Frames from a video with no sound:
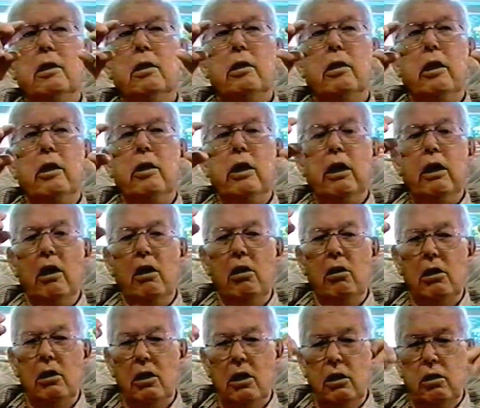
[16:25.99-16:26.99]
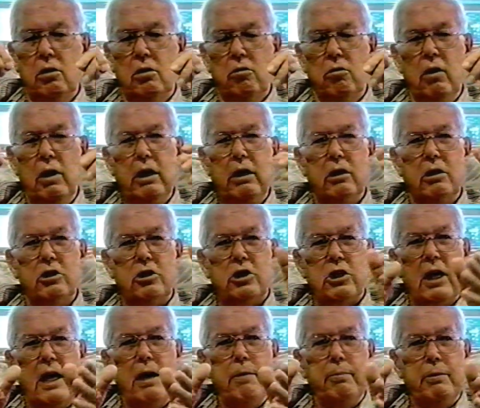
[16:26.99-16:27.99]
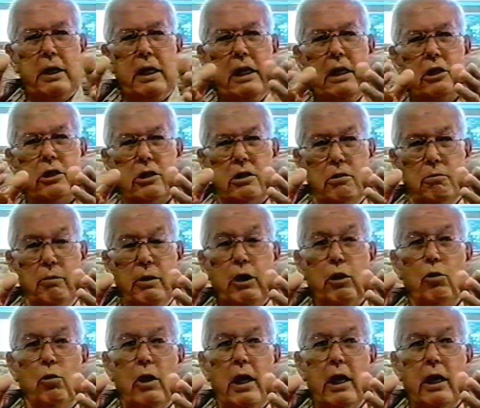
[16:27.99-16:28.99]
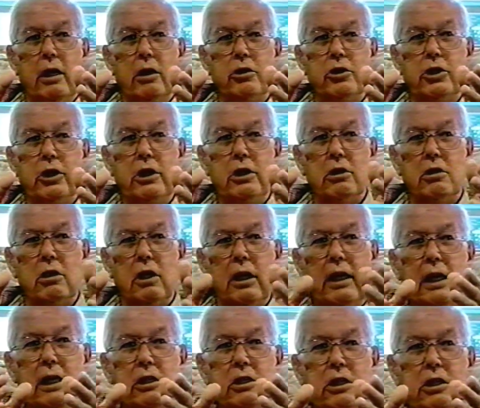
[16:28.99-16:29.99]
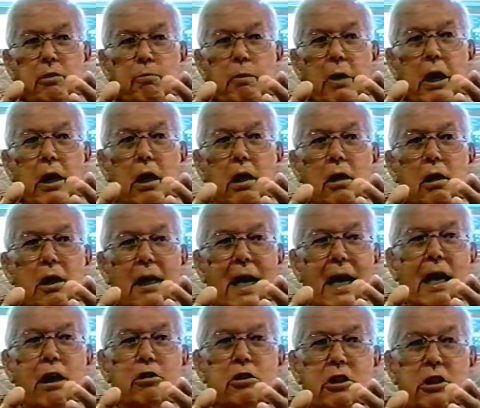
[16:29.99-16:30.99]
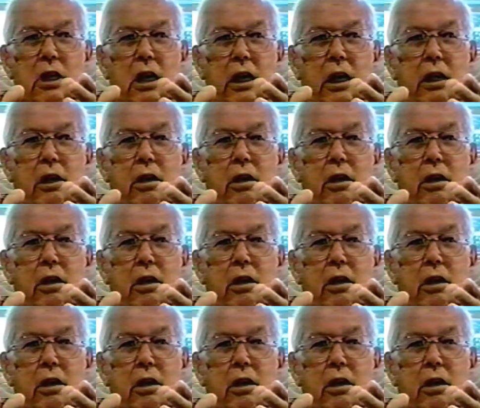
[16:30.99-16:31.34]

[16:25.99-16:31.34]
And they hung right slap against the big old anchor chains, against the metal outside.